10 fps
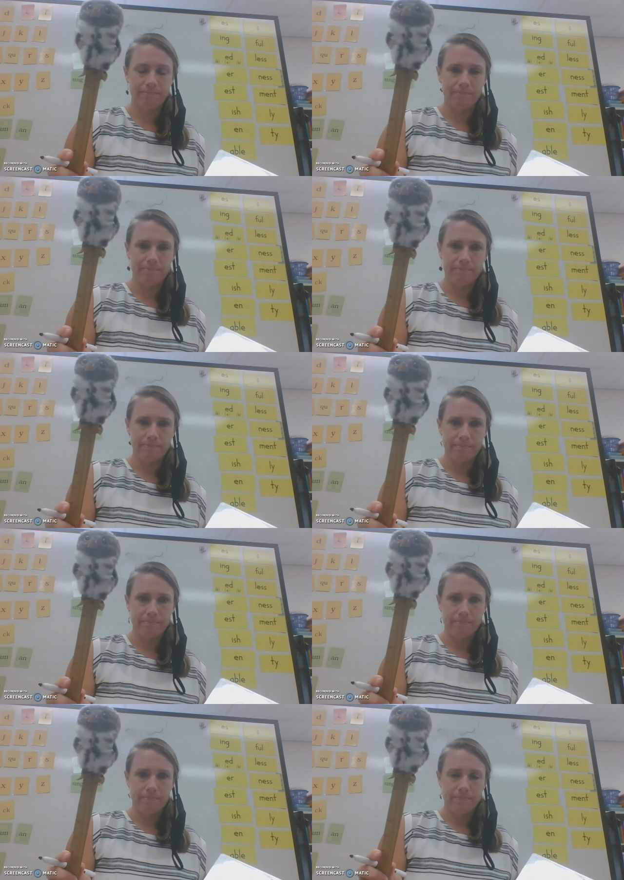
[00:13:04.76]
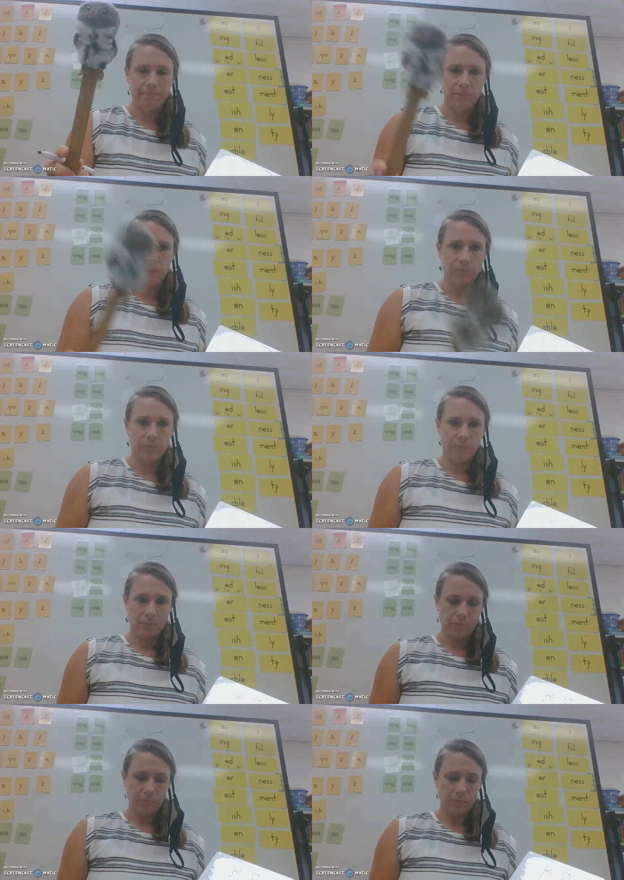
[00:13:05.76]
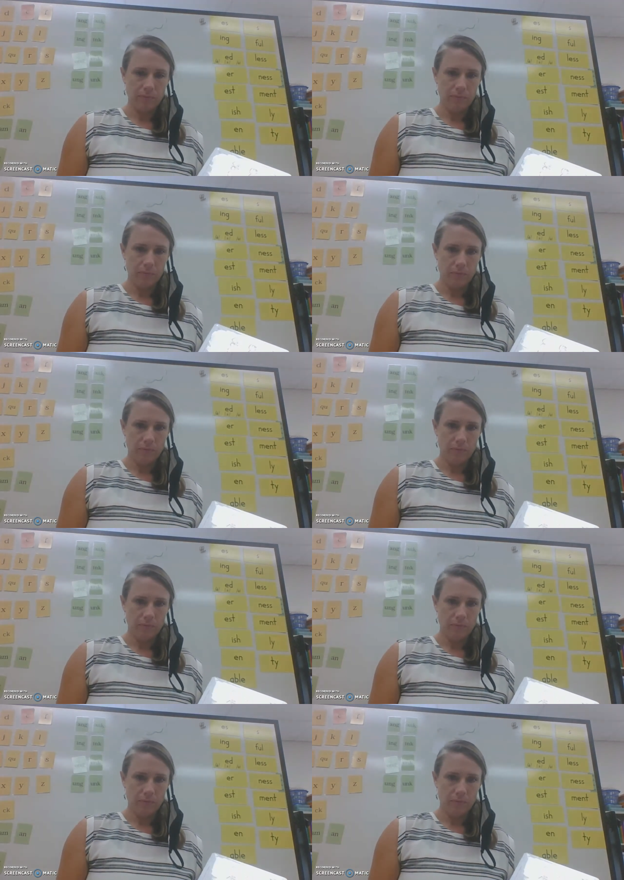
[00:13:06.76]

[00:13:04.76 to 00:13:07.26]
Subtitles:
Nothing is said.